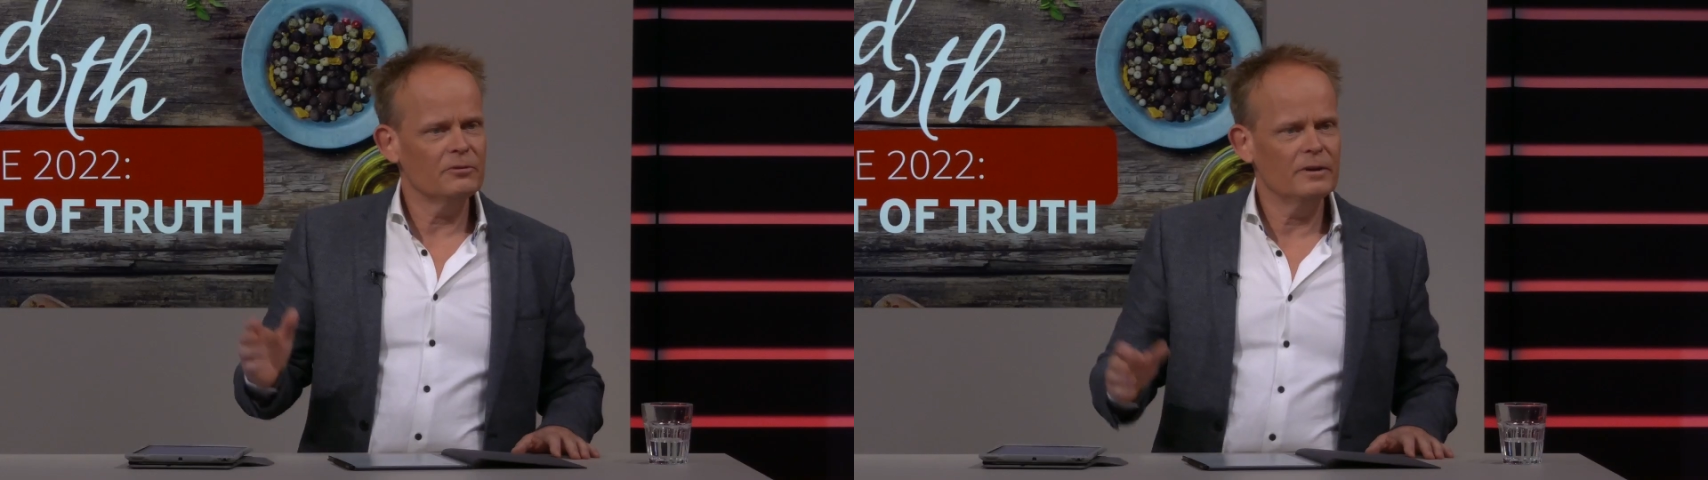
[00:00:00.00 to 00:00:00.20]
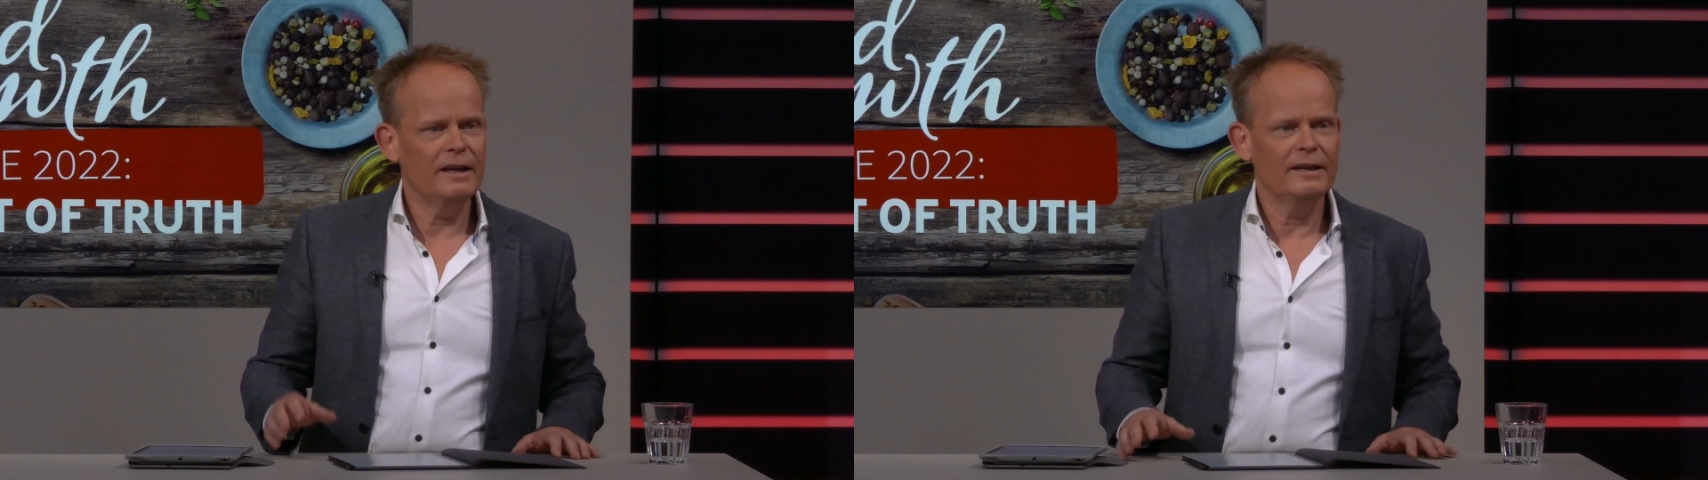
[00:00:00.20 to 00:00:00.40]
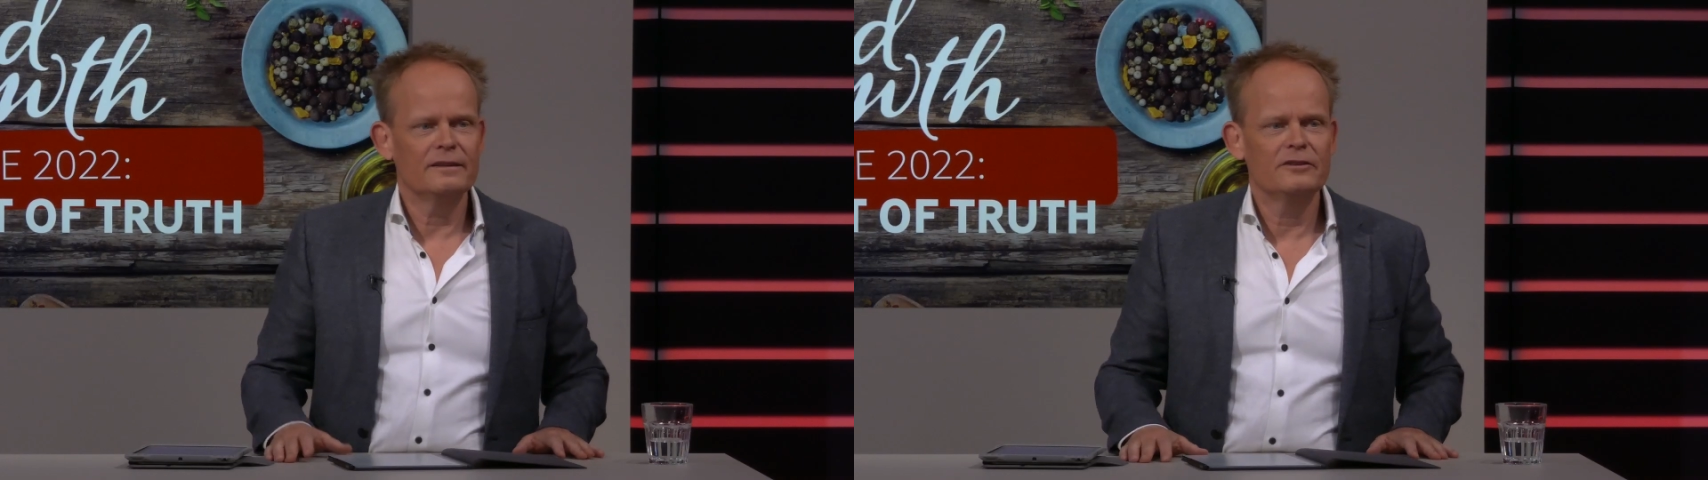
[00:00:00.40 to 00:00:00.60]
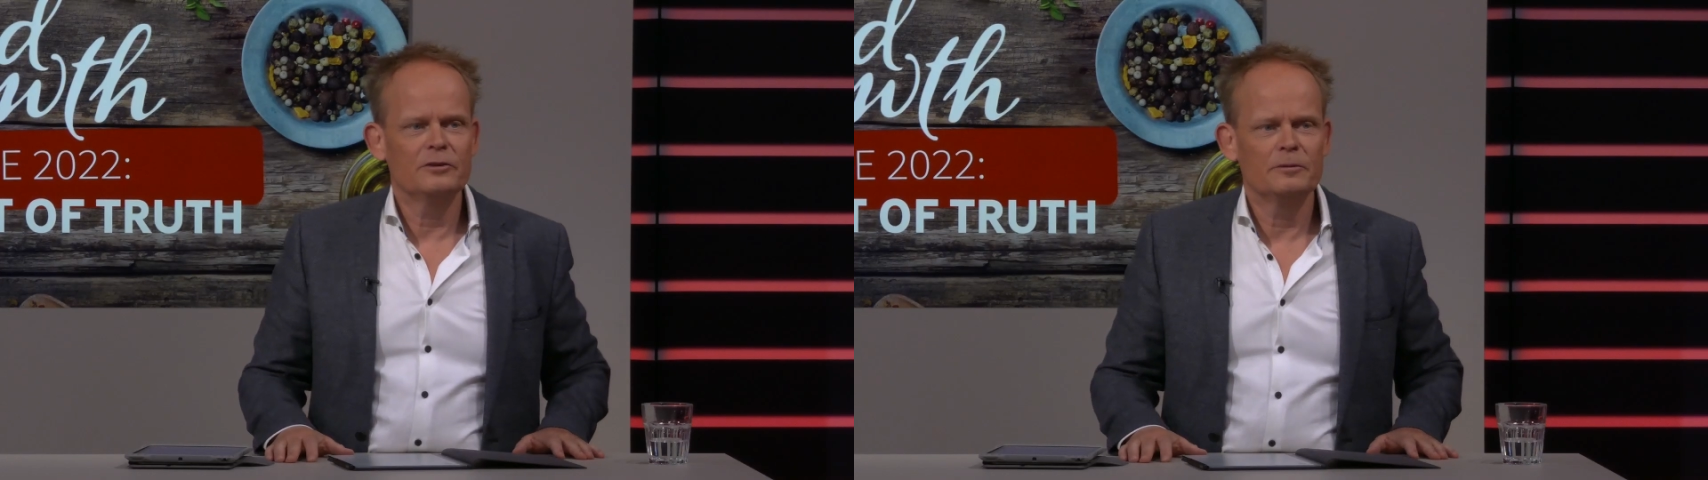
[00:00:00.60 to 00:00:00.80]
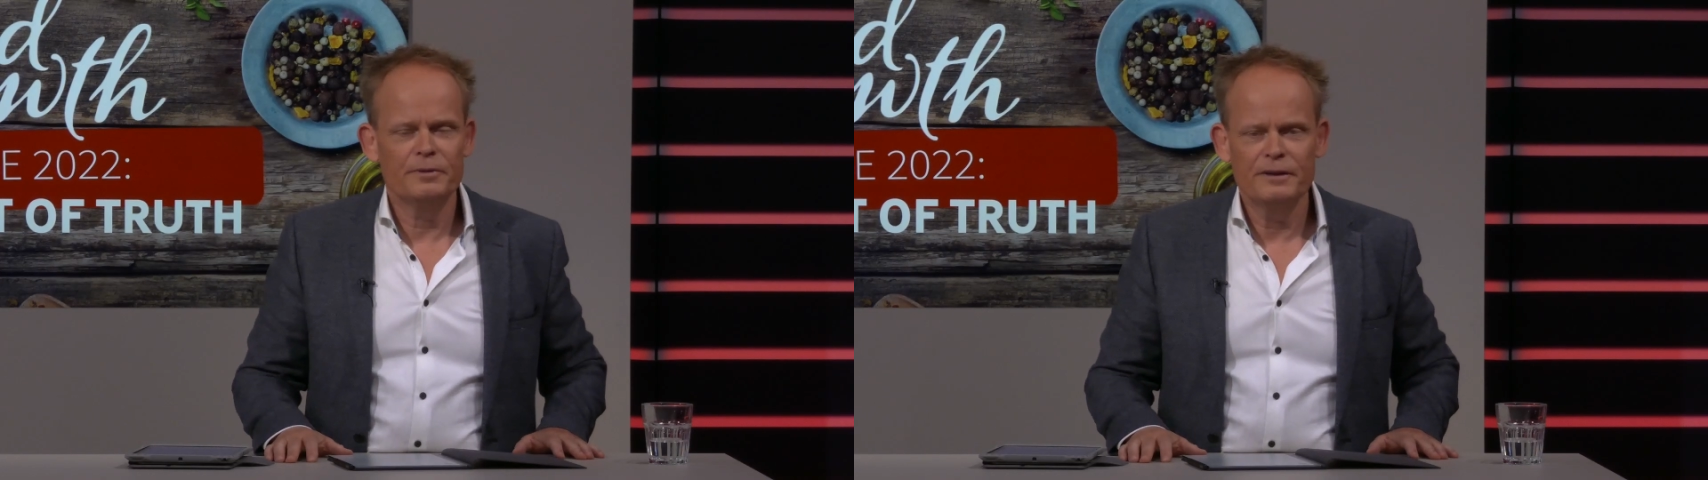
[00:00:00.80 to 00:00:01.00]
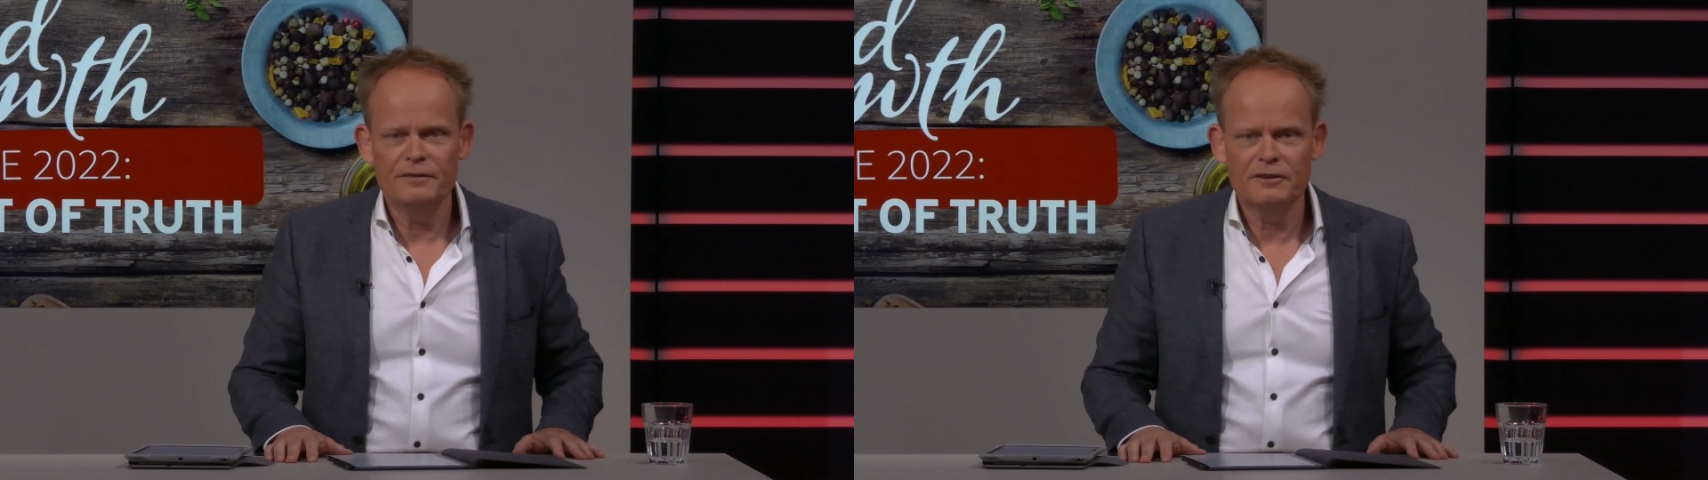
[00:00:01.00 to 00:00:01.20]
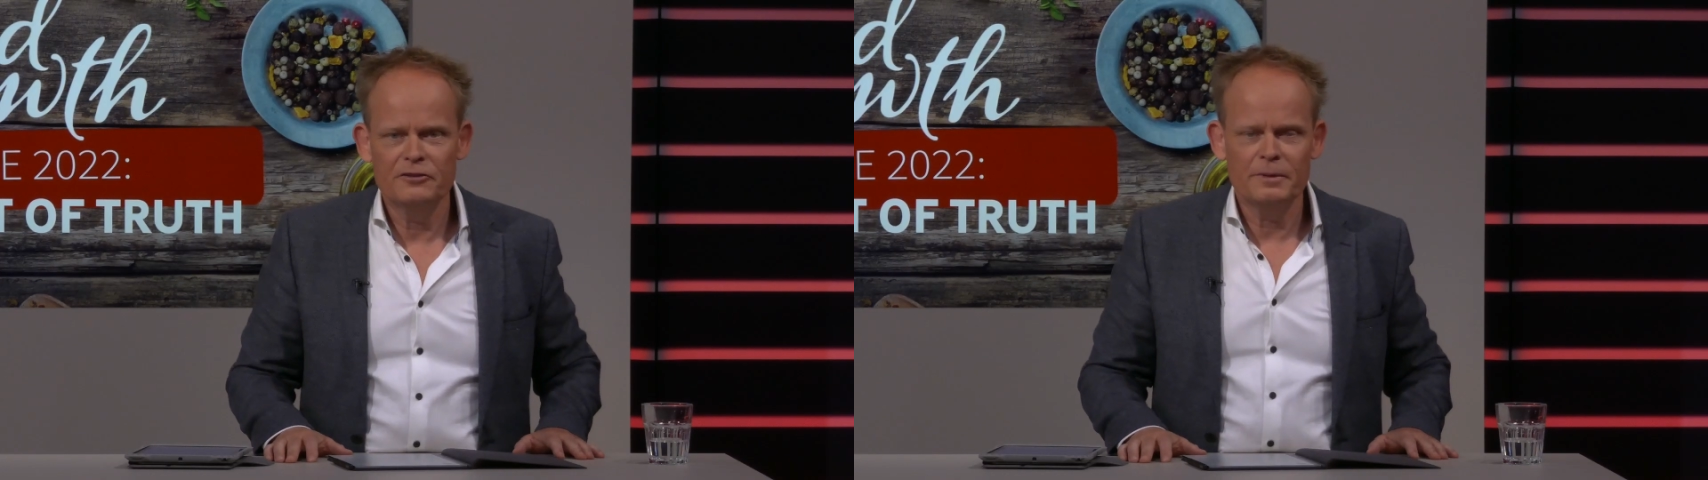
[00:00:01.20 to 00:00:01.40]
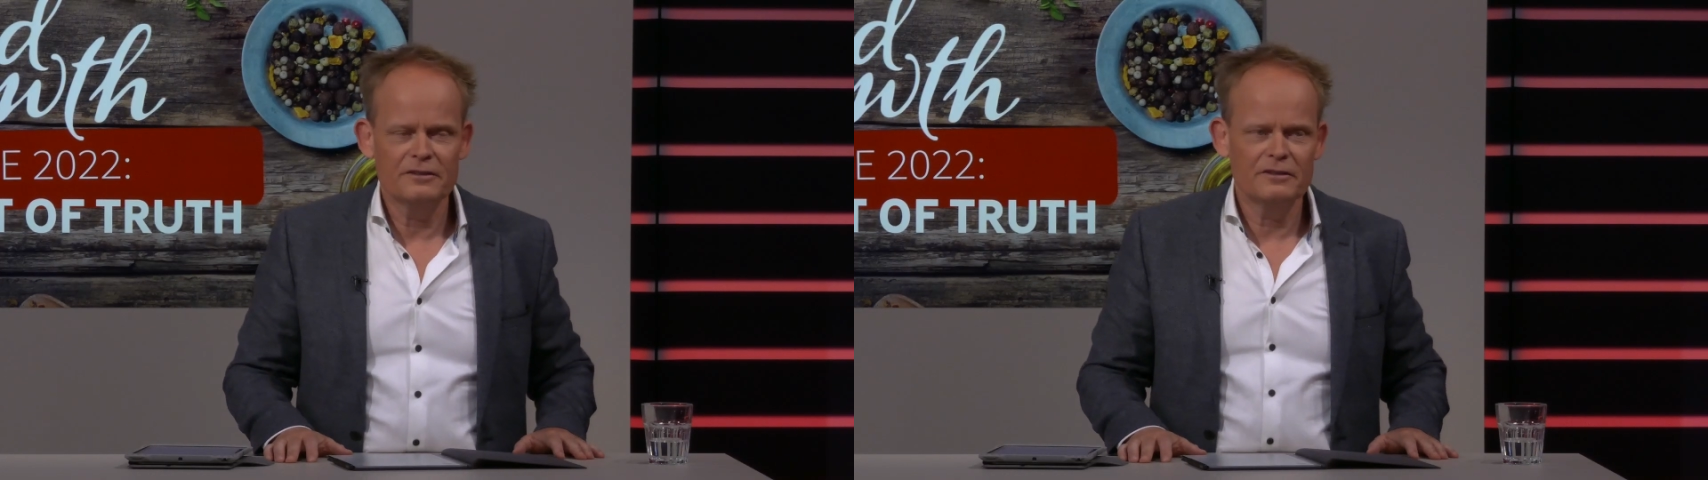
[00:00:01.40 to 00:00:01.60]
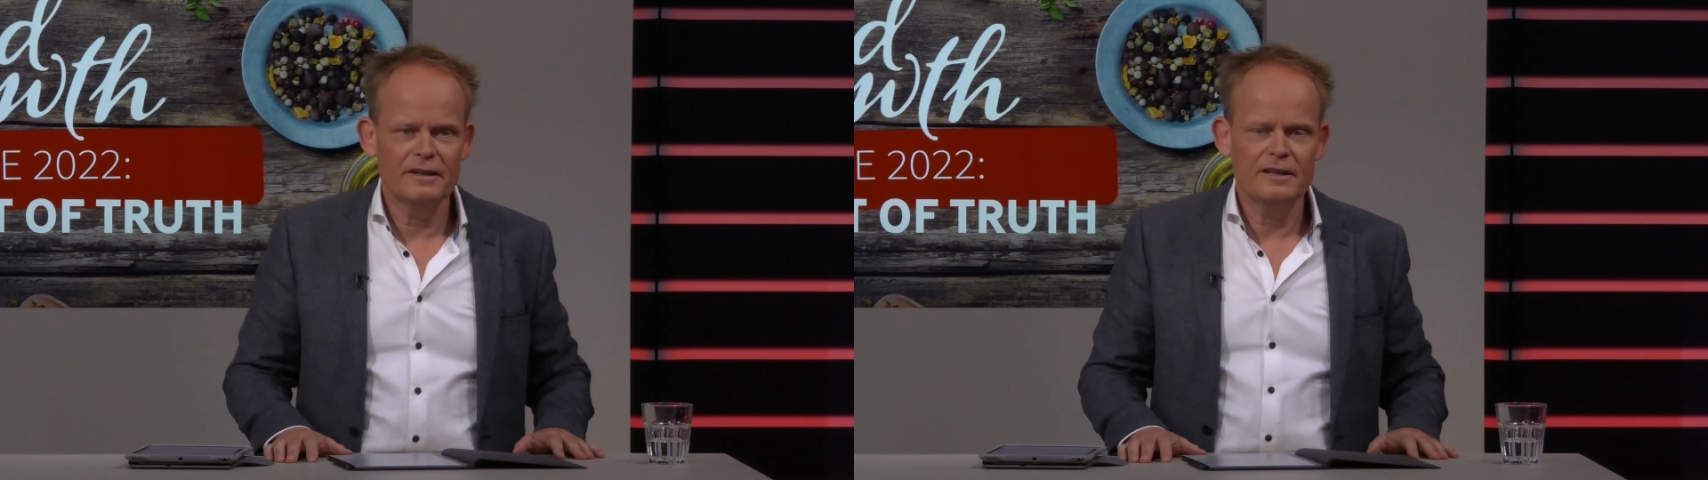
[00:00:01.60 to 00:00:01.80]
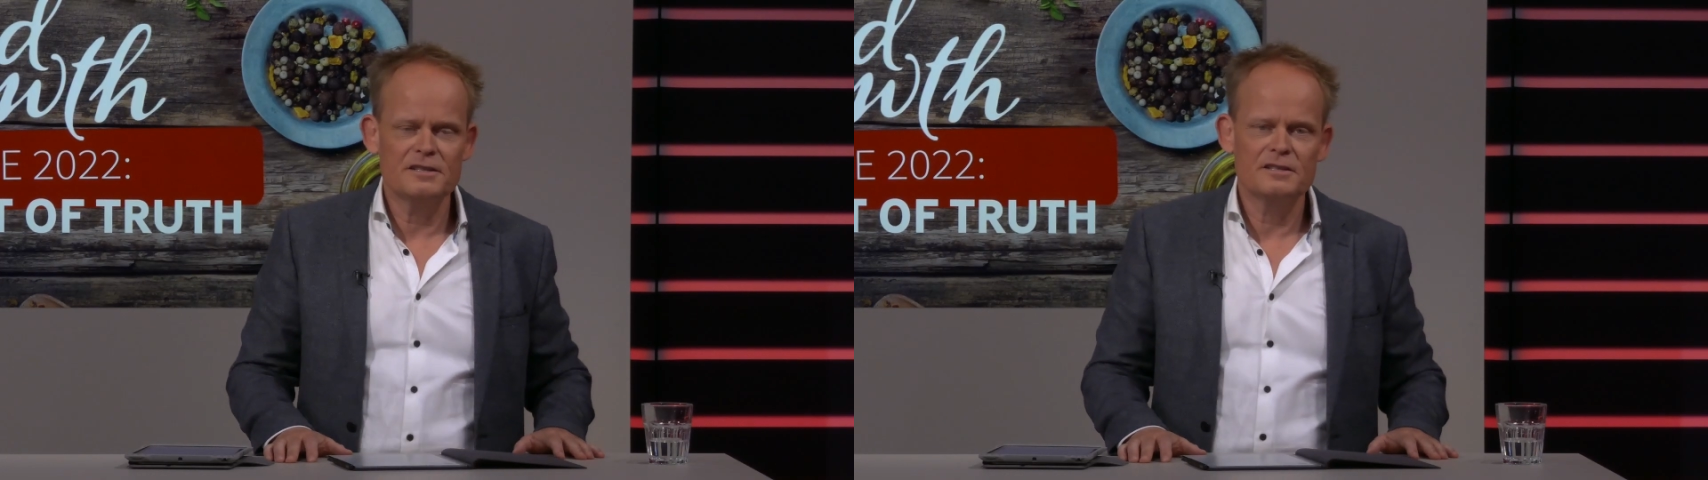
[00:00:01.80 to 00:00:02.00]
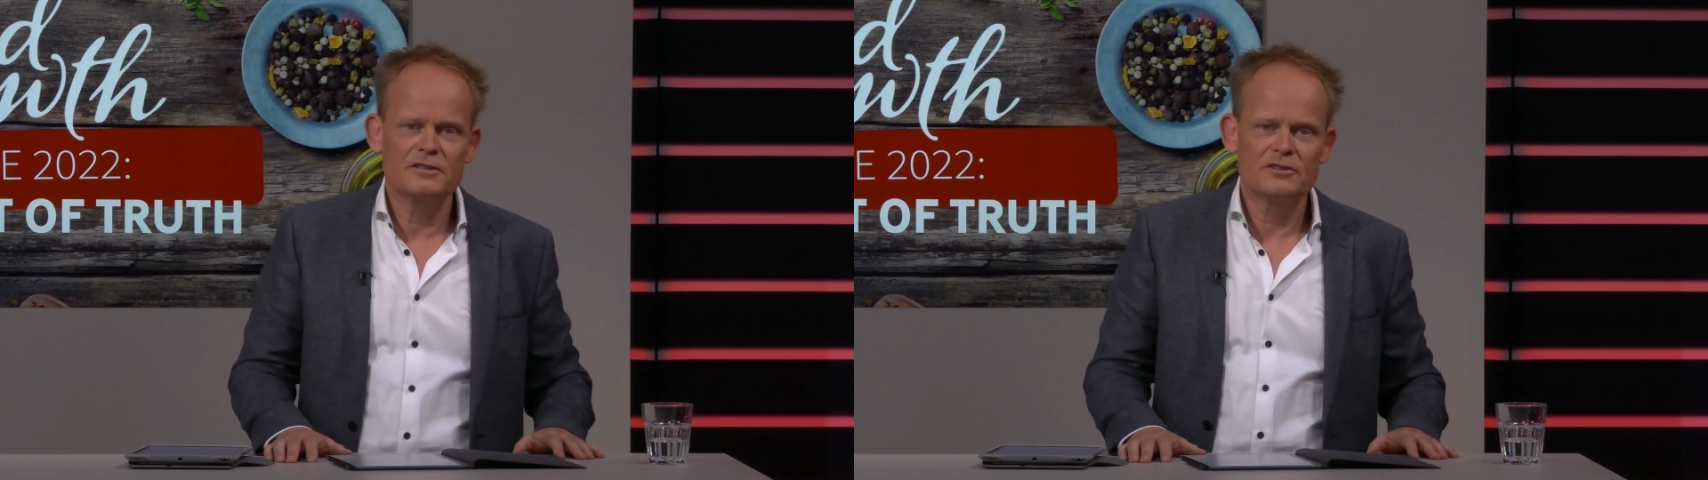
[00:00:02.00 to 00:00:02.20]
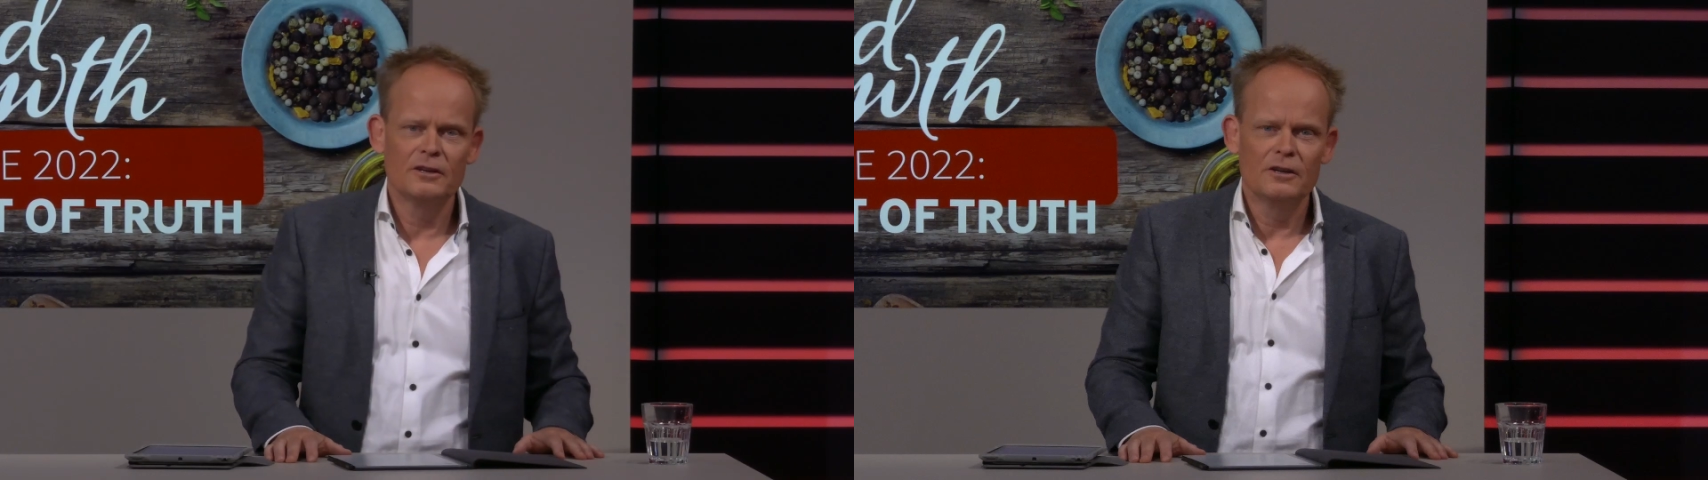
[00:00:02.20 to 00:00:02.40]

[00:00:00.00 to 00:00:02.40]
related to the previous presentations,